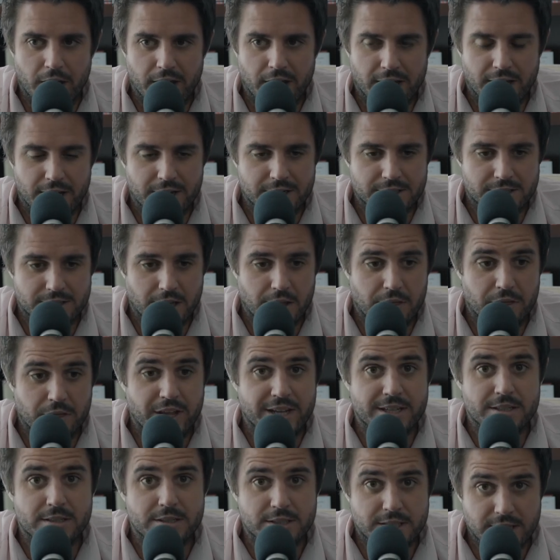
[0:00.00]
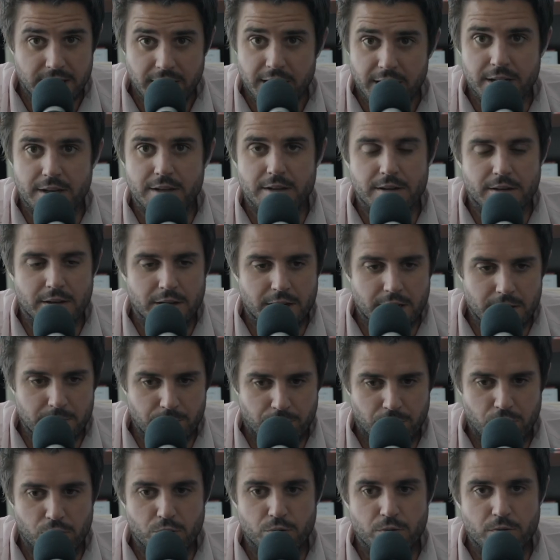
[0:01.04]
And they did
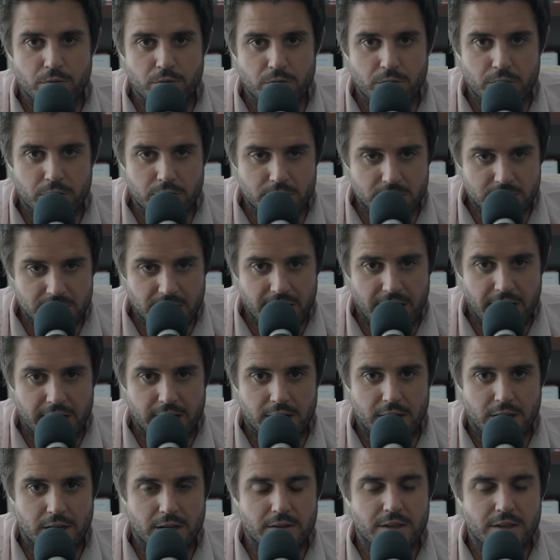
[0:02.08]
improve their tech,